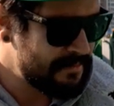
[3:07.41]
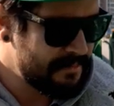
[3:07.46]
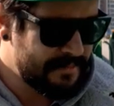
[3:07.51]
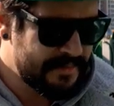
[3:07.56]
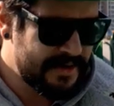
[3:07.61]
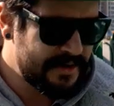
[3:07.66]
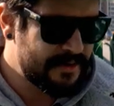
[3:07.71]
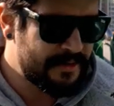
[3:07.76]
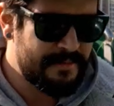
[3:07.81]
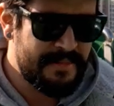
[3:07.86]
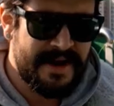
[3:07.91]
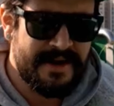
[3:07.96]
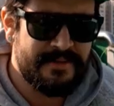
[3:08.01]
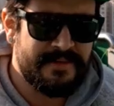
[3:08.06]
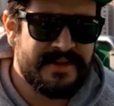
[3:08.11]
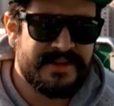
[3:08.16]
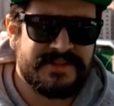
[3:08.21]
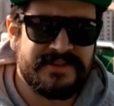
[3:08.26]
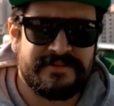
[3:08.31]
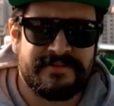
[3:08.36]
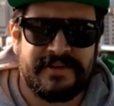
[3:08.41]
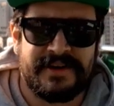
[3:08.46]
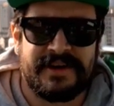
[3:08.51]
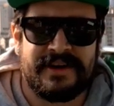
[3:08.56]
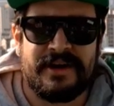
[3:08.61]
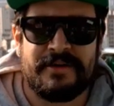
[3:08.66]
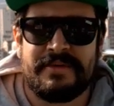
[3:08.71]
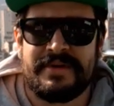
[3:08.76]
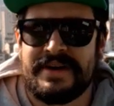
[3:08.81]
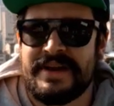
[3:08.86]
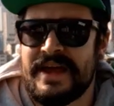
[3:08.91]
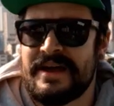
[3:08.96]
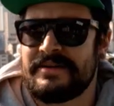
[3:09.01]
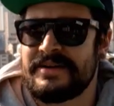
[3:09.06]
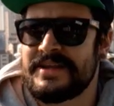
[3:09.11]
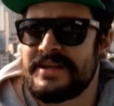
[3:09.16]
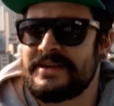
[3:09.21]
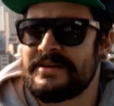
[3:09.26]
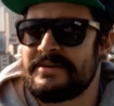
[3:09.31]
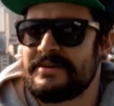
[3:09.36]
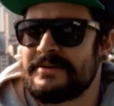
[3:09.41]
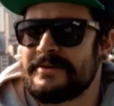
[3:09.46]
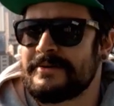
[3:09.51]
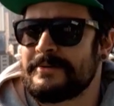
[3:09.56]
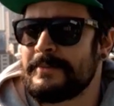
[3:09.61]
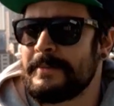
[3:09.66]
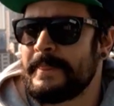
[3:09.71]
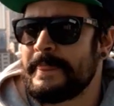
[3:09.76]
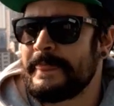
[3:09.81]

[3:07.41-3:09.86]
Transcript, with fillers: you know, my reason for coming out here,